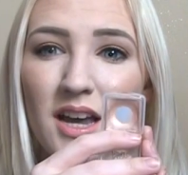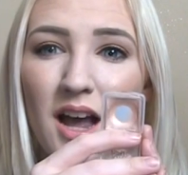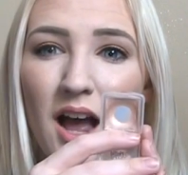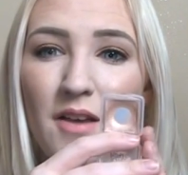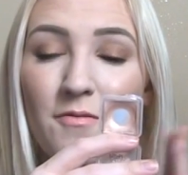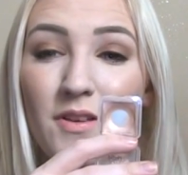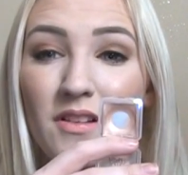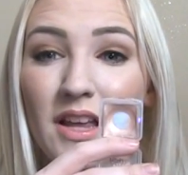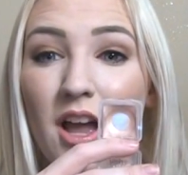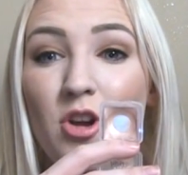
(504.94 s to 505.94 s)
I feel
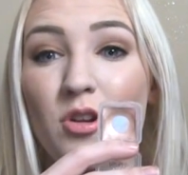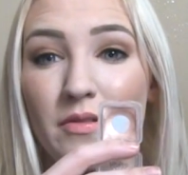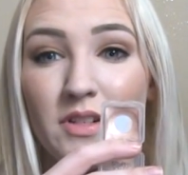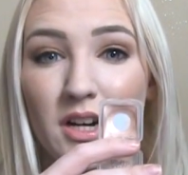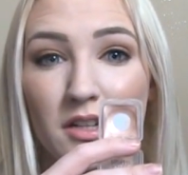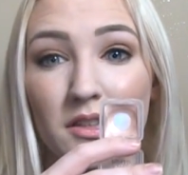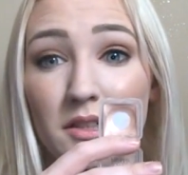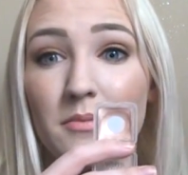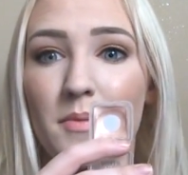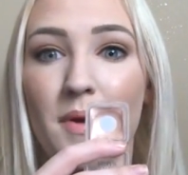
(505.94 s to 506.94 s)
like I could have done a
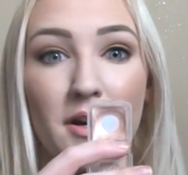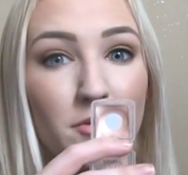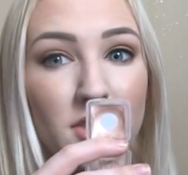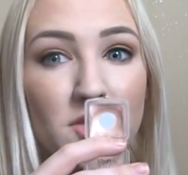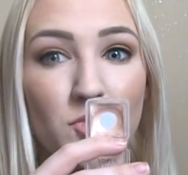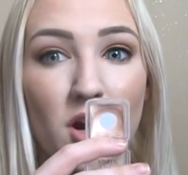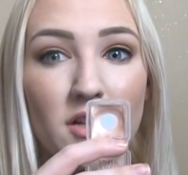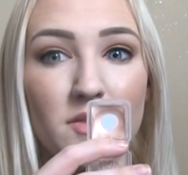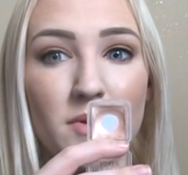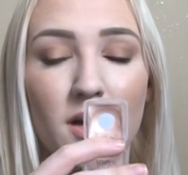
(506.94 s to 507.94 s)
little bit better with this
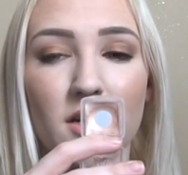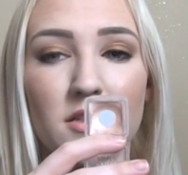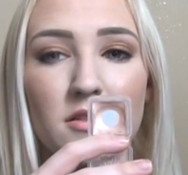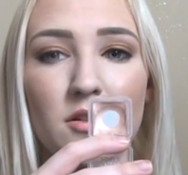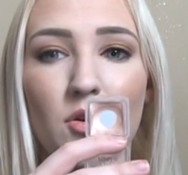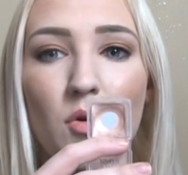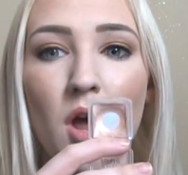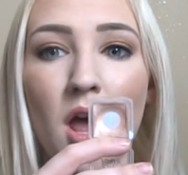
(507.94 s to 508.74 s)
product, to be honest though.